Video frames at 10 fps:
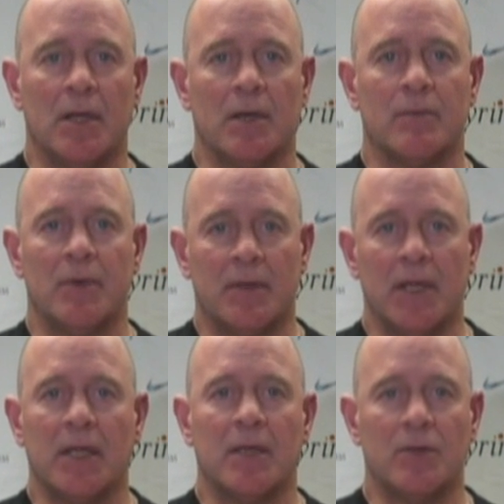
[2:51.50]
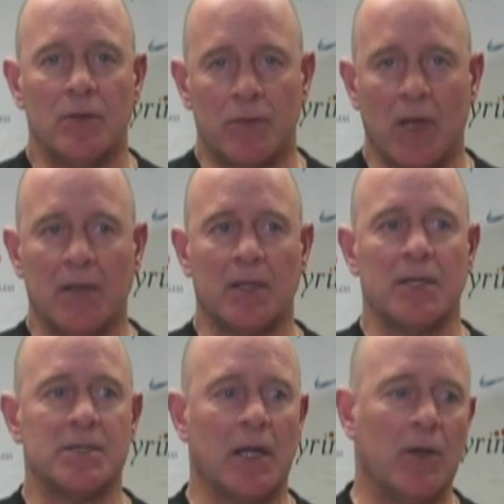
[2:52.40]
and we think he can do great
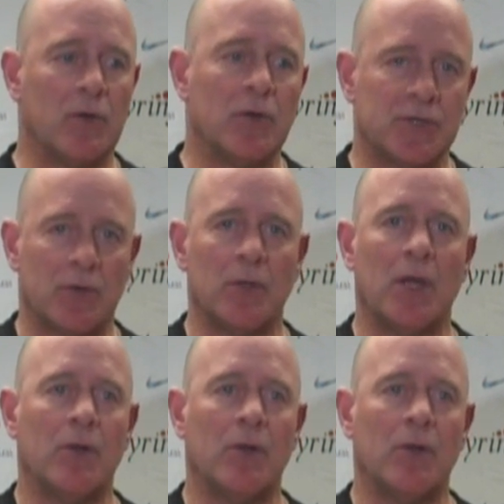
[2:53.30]
things. And I know Coach Early,